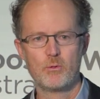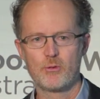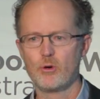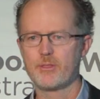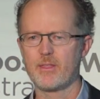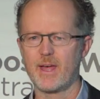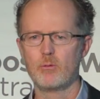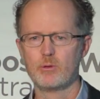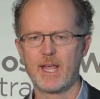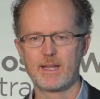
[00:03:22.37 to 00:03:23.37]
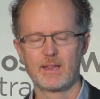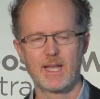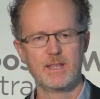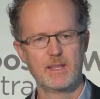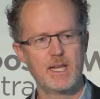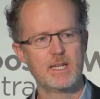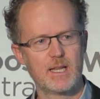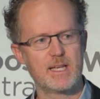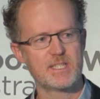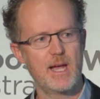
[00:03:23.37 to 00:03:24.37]
thought that they would get needed
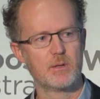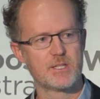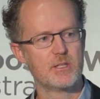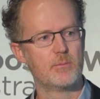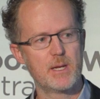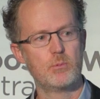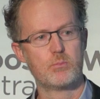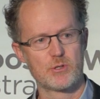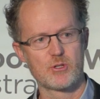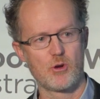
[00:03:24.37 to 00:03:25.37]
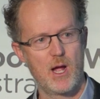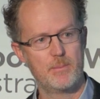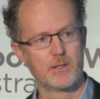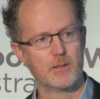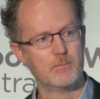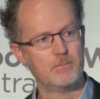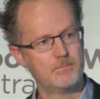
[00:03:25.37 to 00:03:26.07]
less tablets than the people prescribing them.